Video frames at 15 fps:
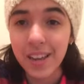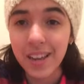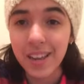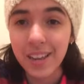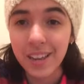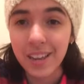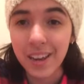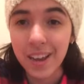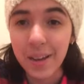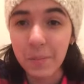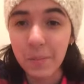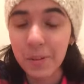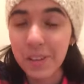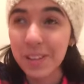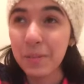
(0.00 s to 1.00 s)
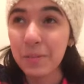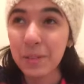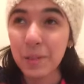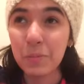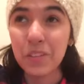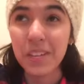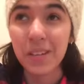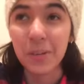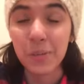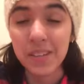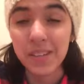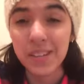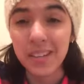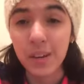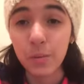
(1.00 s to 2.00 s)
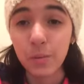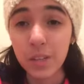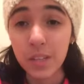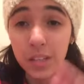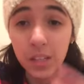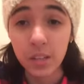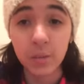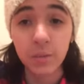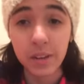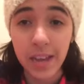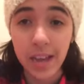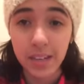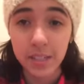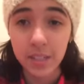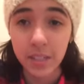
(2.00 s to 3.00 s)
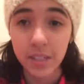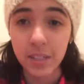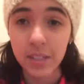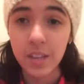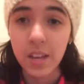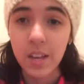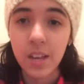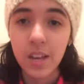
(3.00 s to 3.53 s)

and I'm really, really upset that we didn't get really good reactions.